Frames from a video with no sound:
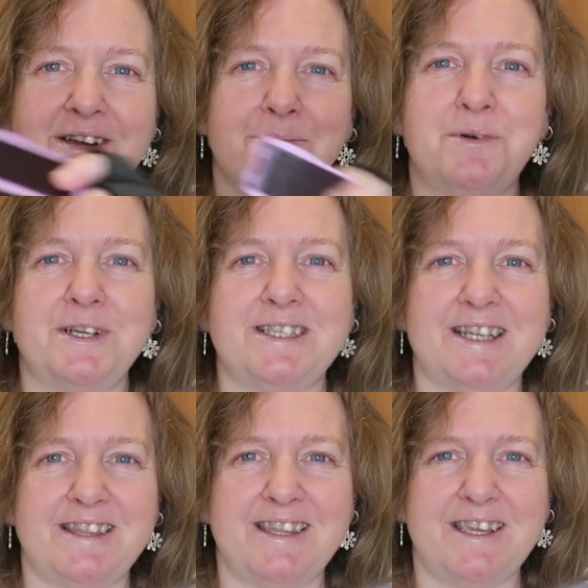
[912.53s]
I'm pressing
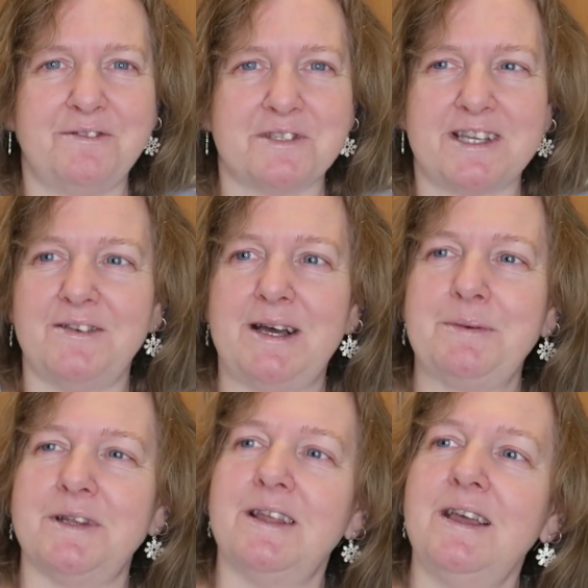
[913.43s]
it thinking what's gonna
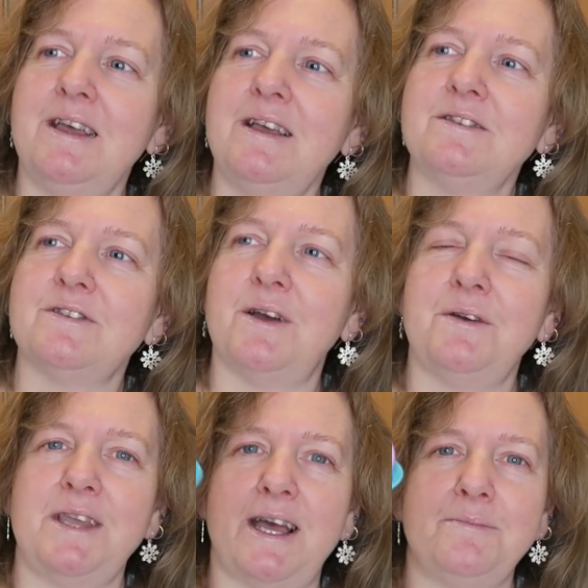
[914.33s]
happen. So
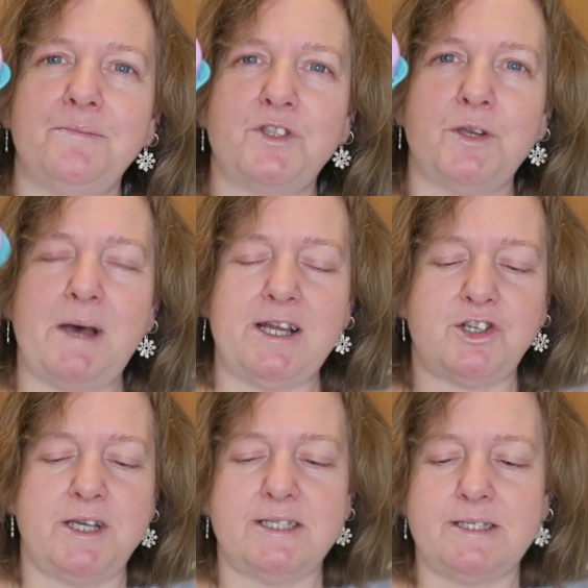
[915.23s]
yeah, two
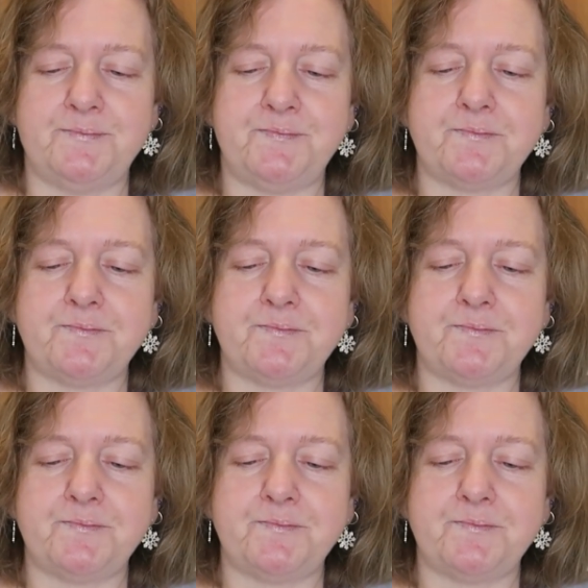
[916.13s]
batteries.